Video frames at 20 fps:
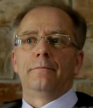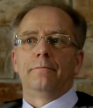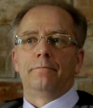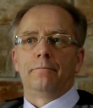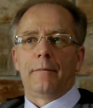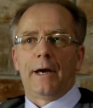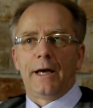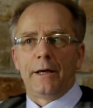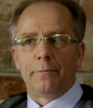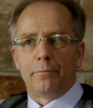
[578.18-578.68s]

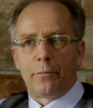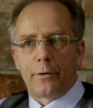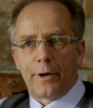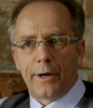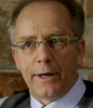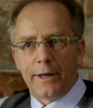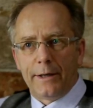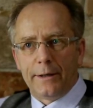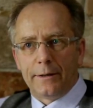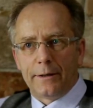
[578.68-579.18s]
my
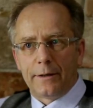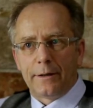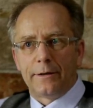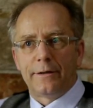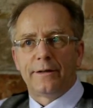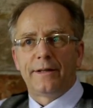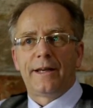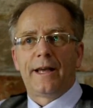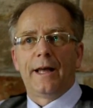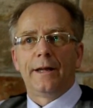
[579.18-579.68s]
brain
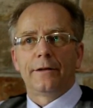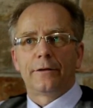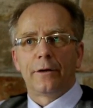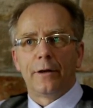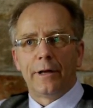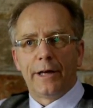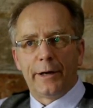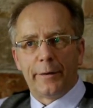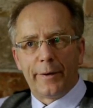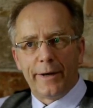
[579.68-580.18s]
can't
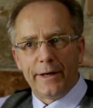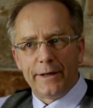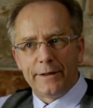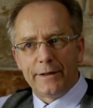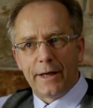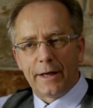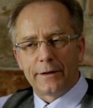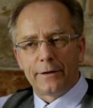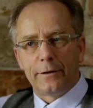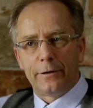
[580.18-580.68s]
tolerate
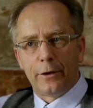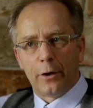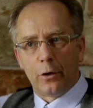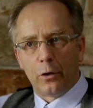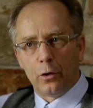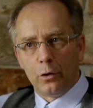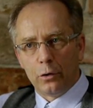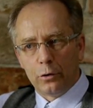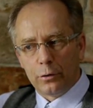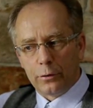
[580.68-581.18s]
that the
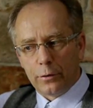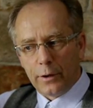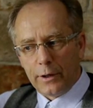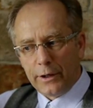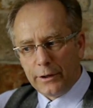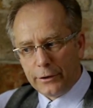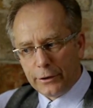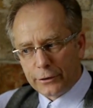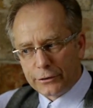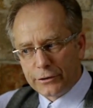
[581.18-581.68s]
whole
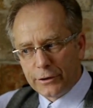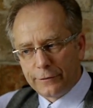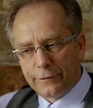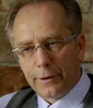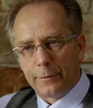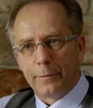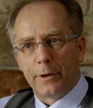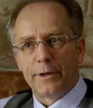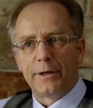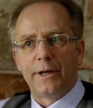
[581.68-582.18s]
energy of
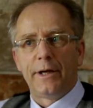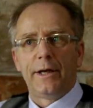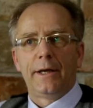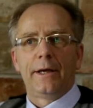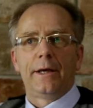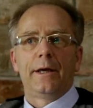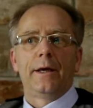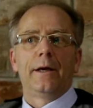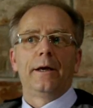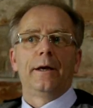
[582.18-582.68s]
the
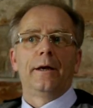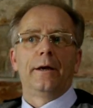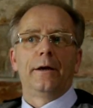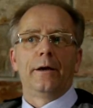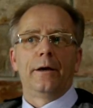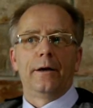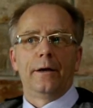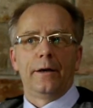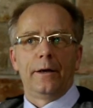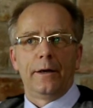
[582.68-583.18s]
body
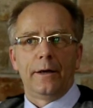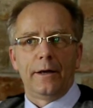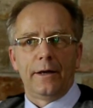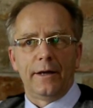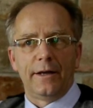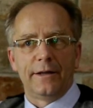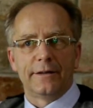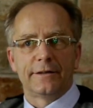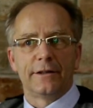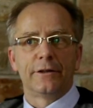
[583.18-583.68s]

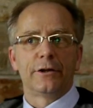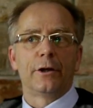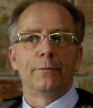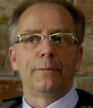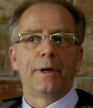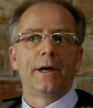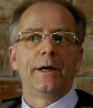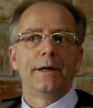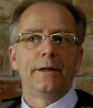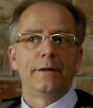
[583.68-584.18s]
is in the
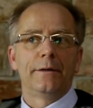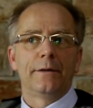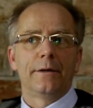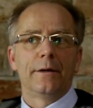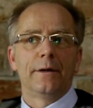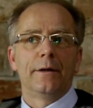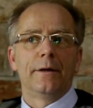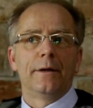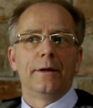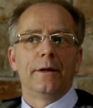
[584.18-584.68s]
mind,
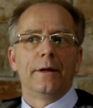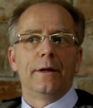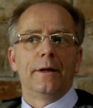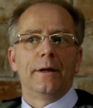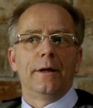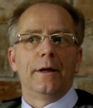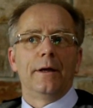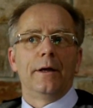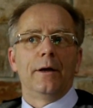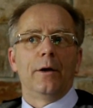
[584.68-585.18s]

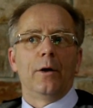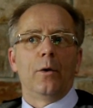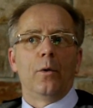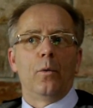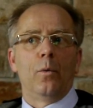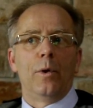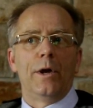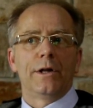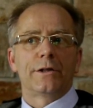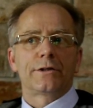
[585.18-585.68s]

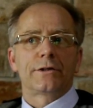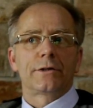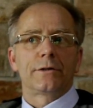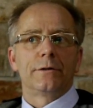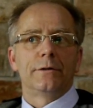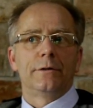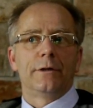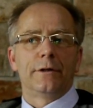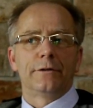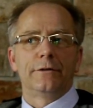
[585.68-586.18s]

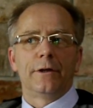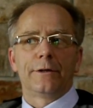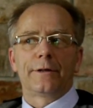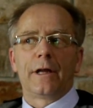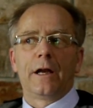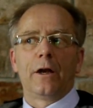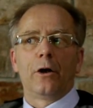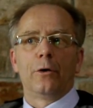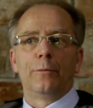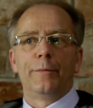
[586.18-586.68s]
which does not
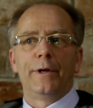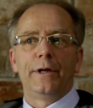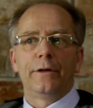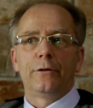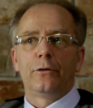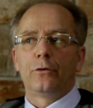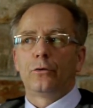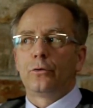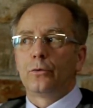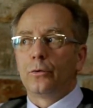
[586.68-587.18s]
allow
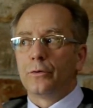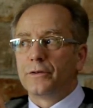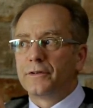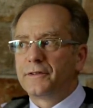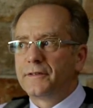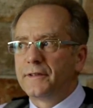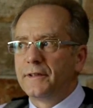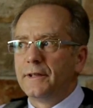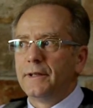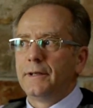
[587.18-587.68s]
me to
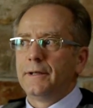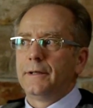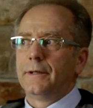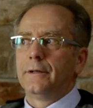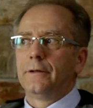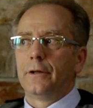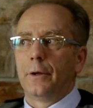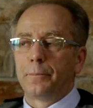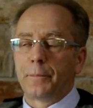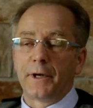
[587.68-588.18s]
see
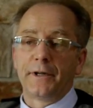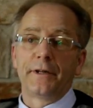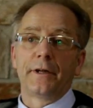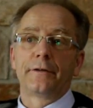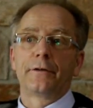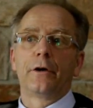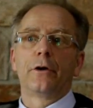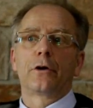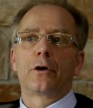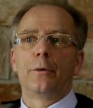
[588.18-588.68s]
the
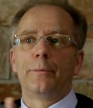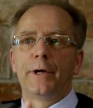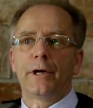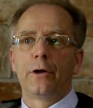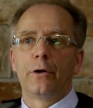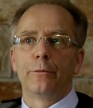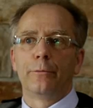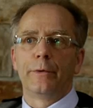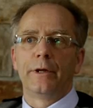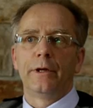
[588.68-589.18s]
predator coming
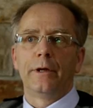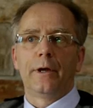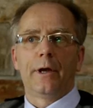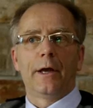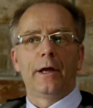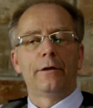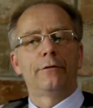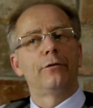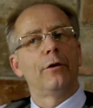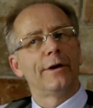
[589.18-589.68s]
on me.
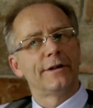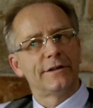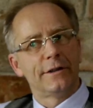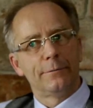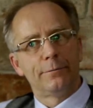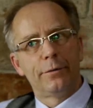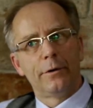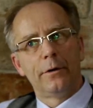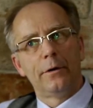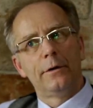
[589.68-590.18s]
And for
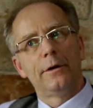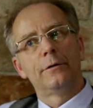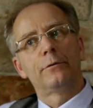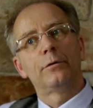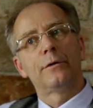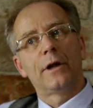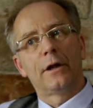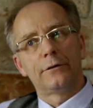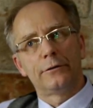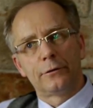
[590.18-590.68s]
example, in
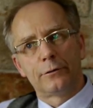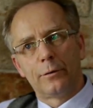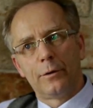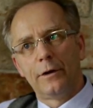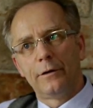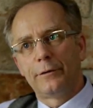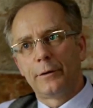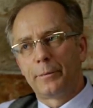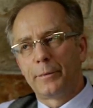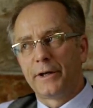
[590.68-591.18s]

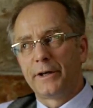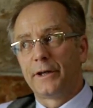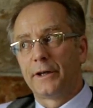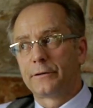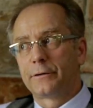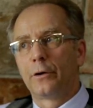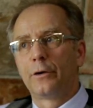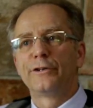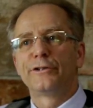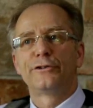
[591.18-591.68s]
2012, the
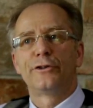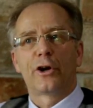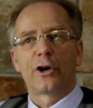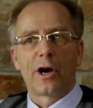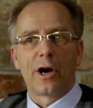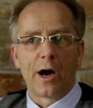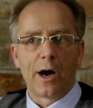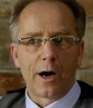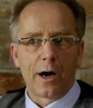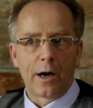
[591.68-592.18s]
predator is the
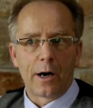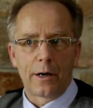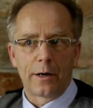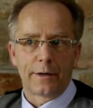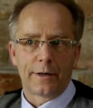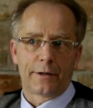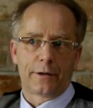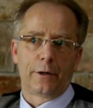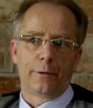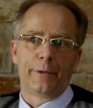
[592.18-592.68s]
car
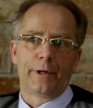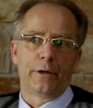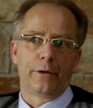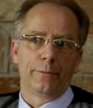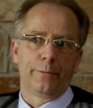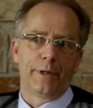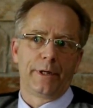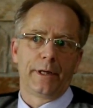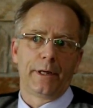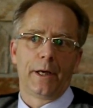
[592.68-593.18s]
that's coming
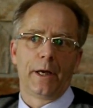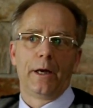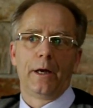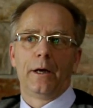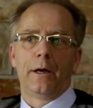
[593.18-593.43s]
on me,